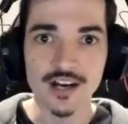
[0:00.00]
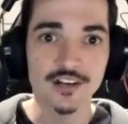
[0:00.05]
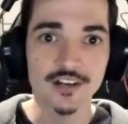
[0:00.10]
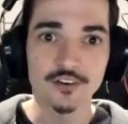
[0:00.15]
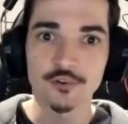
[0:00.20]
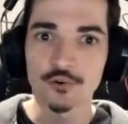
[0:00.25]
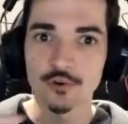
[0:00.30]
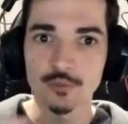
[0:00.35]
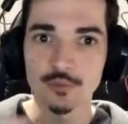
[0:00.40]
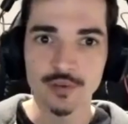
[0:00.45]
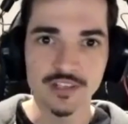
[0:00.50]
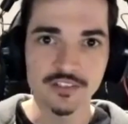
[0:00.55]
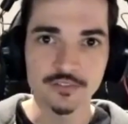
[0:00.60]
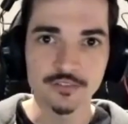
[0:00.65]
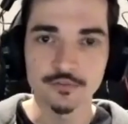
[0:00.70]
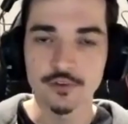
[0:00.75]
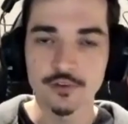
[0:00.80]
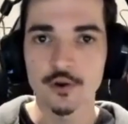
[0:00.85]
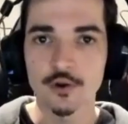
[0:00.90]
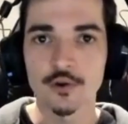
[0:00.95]
or a piece of
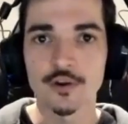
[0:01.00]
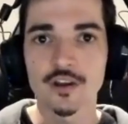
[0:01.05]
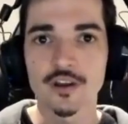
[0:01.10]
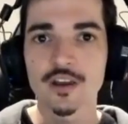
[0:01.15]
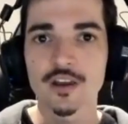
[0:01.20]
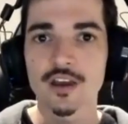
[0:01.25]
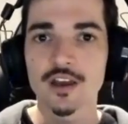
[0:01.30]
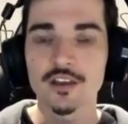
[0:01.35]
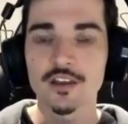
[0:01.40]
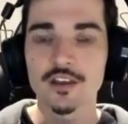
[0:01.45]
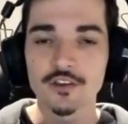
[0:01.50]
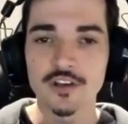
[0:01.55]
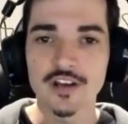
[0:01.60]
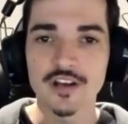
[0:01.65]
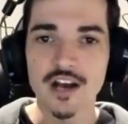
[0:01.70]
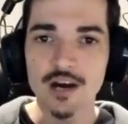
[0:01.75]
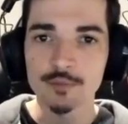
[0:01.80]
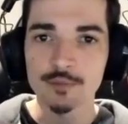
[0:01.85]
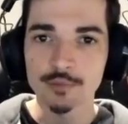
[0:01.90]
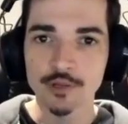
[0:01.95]
code, you can
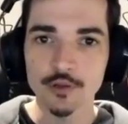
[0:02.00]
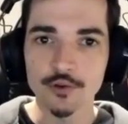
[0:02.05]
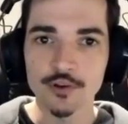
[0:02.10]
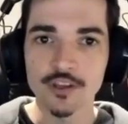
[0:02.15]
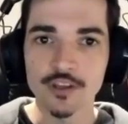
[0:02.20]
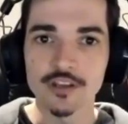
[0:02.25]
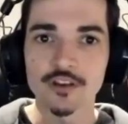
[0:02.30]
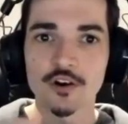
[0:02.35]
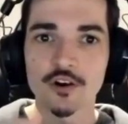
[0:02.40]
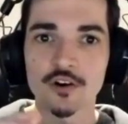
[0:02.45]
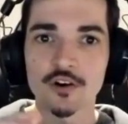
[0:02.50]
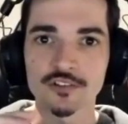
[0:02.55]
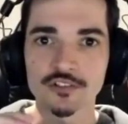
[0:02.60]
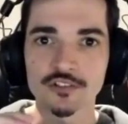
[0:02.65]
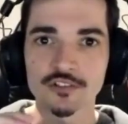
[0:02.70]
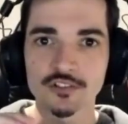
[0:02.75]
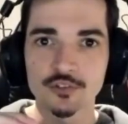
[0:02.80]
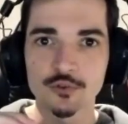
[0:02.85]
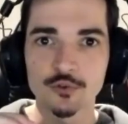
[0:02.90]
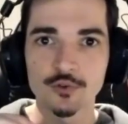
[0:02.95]
upload it
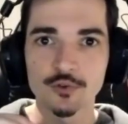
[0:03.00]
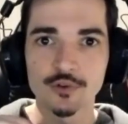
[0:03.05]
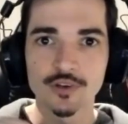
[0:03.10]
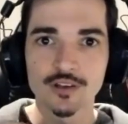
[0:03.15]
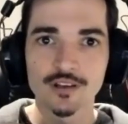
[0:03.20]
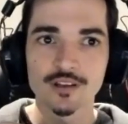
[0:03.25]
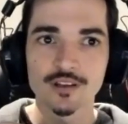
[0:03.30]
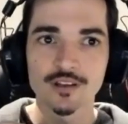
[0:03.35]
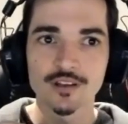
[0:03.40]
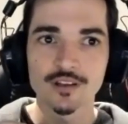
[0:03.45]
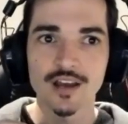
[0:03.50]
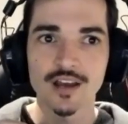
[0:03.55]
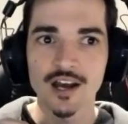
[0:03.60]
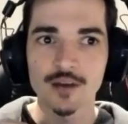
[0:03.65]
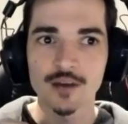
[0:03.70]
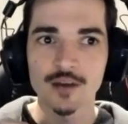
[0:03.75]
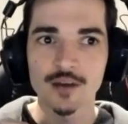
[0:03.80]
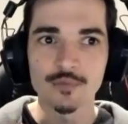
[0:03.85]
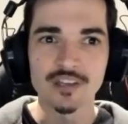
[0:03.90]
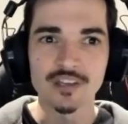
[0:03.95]
onto
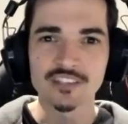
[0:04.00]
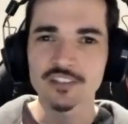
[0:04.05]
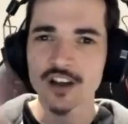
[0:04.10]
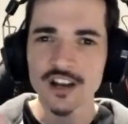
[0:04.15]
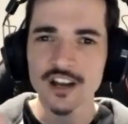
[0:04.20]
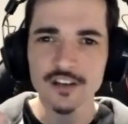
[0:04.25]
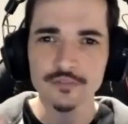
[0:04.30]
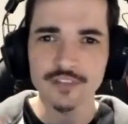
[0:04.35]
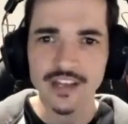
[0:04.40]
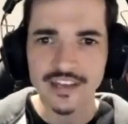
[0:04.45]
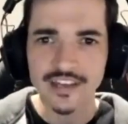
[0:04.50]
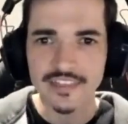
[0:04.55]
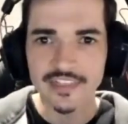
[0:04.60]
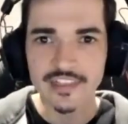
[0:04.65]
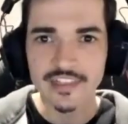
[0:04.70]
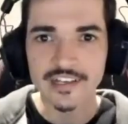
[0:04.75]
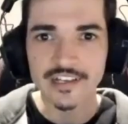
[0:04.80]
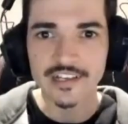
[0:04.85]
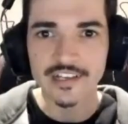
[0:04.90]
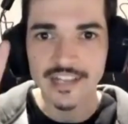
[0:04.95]
um, it's kind of like the
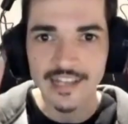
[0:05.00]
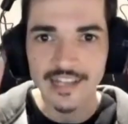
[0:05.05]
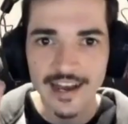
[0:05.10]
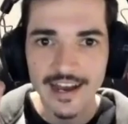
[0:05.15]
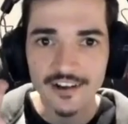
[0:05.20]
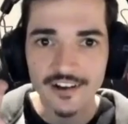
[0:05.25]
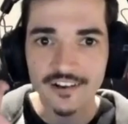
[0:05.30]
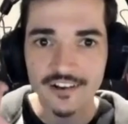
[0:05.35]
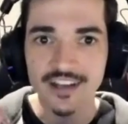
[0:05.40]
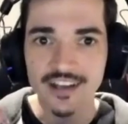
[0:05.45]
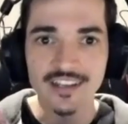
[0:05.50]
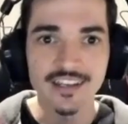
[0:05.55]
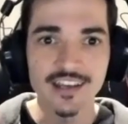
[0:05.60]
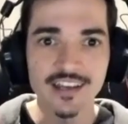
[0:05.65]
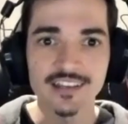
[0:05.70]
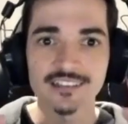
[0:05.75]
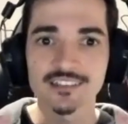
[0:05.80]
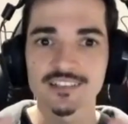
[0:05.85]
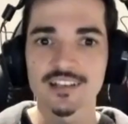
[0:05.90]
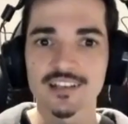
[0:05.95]
cloud, I
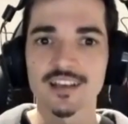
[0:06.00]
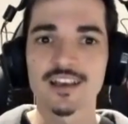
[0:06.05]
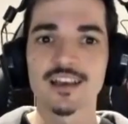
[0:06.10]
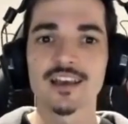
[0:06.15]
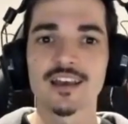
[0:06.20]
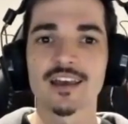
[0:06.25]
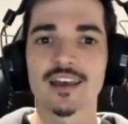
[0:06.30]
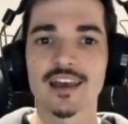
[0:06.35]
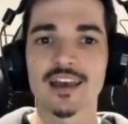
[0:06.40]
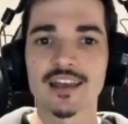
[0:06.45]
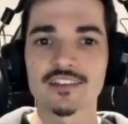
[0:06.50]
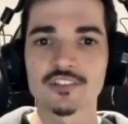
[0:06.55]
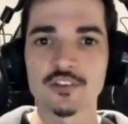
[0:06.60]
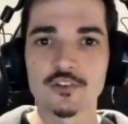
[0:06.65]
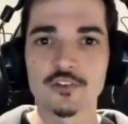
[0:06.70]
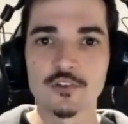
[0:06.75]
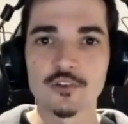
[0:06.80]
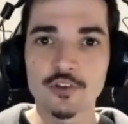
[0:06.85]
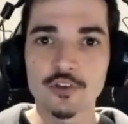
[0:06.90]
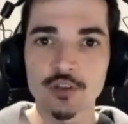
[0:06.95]
guess. And so
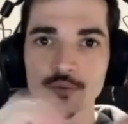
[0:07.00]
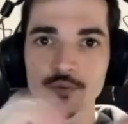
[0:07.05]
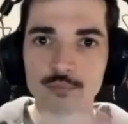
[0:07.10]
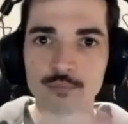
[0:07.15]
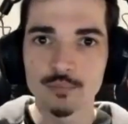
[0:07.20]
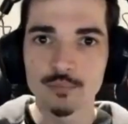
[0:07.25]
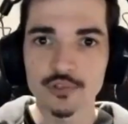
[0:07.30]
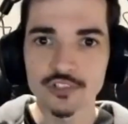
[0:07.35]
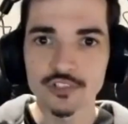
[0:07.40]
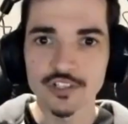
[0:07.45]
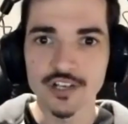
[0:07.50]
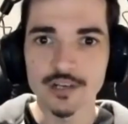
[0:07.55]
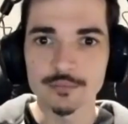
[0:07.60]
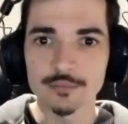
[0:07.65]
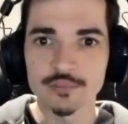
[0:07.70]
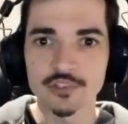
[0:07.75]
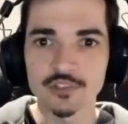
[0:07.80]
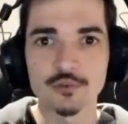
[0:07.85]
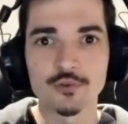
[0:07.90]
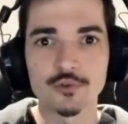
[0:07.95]
you can push it up
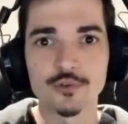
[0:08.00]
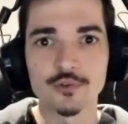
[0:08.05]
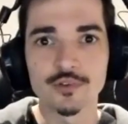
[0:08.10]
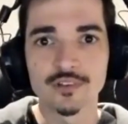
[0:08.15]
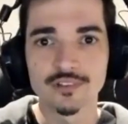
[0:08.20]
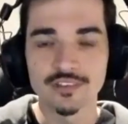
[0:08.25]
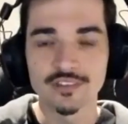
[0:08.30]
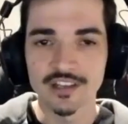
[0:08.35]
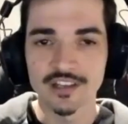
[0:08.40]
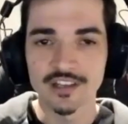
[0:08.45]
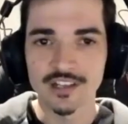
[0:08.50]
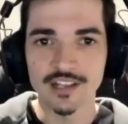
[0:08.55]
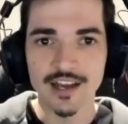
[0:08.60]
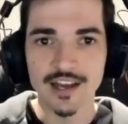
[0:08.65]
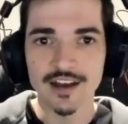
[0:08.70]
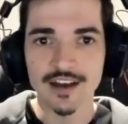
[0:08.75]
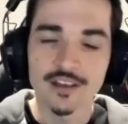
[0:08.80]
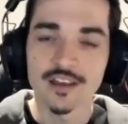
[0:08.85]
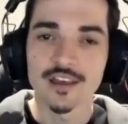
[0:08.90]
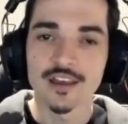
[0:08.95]
to the
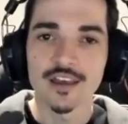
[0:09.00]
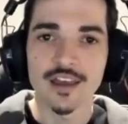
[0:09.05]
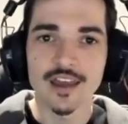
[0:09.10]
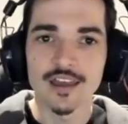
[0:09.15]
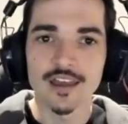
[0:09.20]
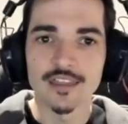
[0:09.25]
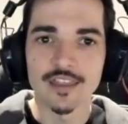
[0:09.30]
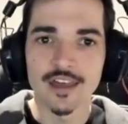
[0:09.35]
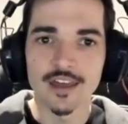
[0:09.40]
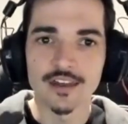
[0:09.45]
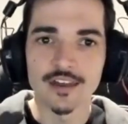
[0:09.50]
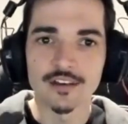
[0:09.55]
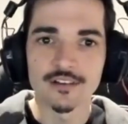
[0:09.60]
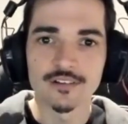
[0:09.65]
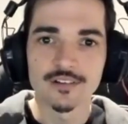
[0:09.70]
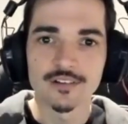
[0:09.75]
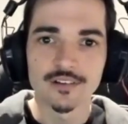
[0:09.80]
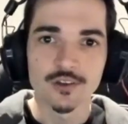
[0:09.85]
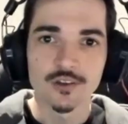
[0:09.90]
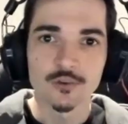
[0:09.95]
cloud. And then
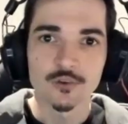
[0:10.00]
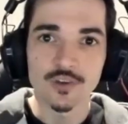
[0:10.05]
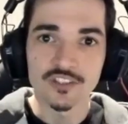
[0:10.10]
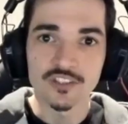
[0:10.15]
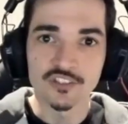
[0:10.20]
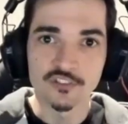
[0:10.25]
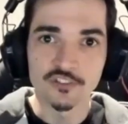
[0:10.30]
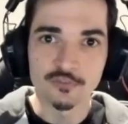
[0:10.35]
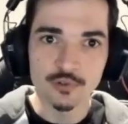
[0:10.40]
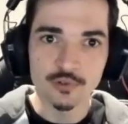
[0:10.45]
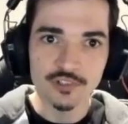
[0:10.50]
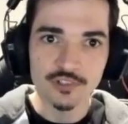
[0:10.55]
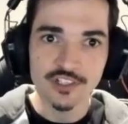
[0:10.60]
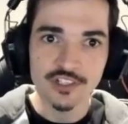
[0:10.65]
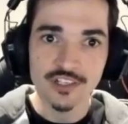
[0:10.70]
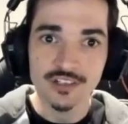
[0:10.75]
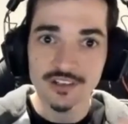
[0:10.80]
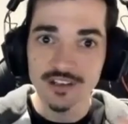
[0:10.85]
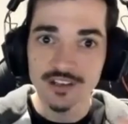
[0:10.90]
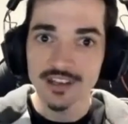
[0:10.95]
once you've pushed
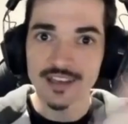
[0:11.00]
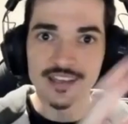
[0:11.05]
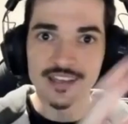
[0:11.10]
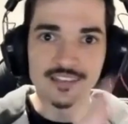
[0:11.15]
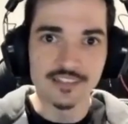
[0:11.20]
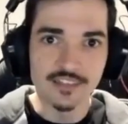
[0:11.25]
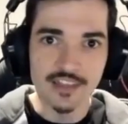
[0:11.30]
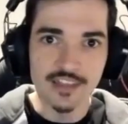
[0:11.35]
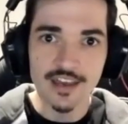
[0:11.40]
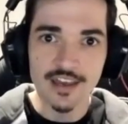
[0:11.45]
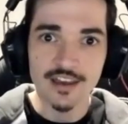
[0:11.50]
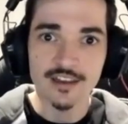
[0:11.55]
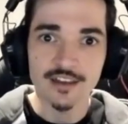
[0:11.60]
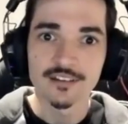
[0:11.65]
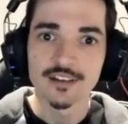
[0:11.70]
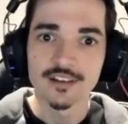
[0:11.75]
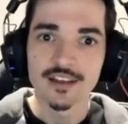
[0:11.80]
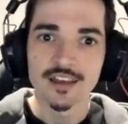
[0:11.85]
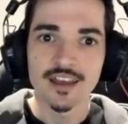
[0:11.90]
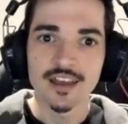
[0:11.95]
it, it's there.
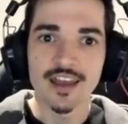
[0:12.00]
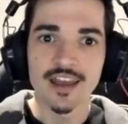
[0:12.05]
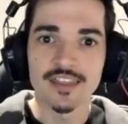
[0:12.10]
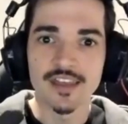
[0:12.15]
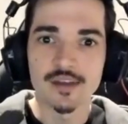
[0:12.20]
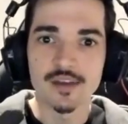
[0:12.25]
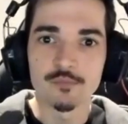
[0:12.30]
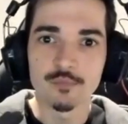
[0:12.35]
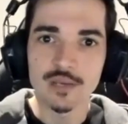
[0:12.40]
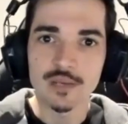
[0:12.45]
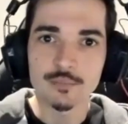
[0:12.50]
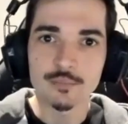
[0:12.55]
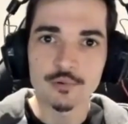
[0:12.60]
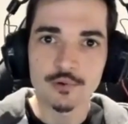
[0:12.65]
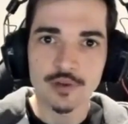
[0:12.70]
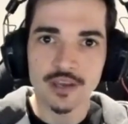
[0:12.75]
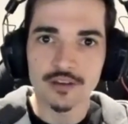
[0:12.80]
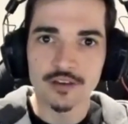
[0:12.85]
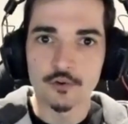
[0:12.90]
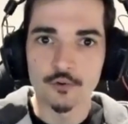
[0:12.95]
And then people
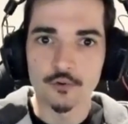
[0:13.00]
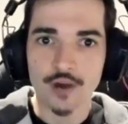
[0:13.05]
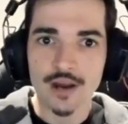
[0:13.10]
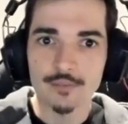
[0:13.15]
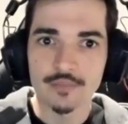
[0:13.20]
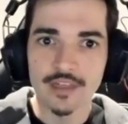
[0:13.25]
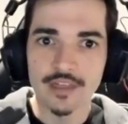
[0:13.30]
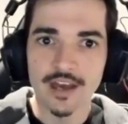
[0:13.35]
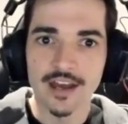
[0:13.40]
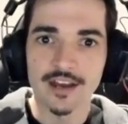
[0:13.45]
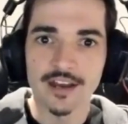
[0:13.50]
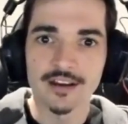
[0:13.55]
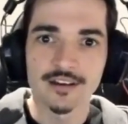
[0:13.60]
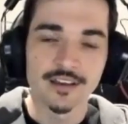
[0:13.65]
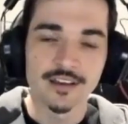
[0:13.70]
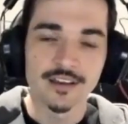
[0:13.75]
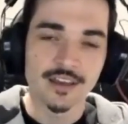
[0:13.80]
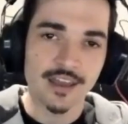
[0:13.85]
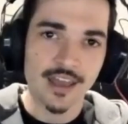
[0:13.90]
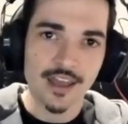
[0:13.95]
can grab that
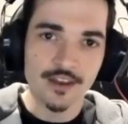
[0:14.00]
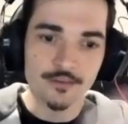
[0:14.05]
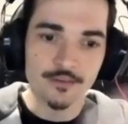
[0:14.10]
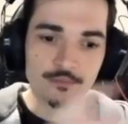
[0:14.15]
and